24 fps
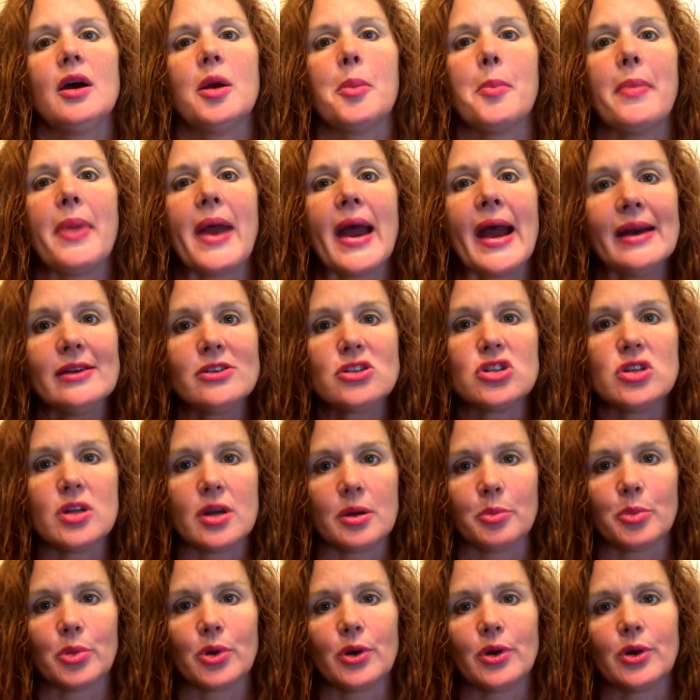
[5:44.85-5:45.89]
badge
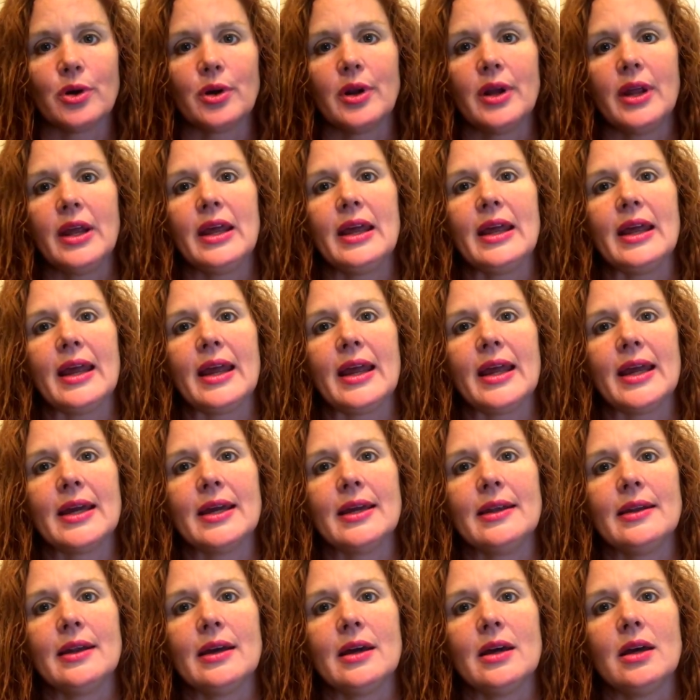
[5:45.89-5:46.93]
number,
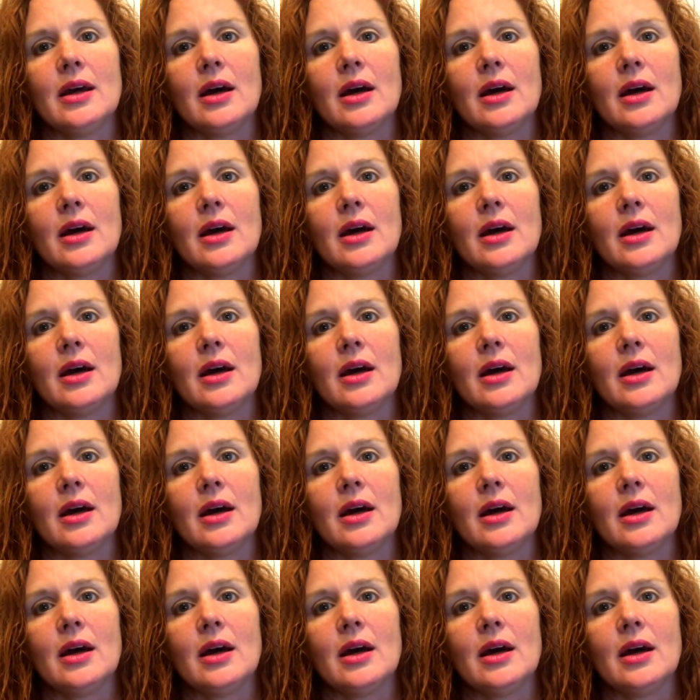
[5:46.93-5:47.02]
and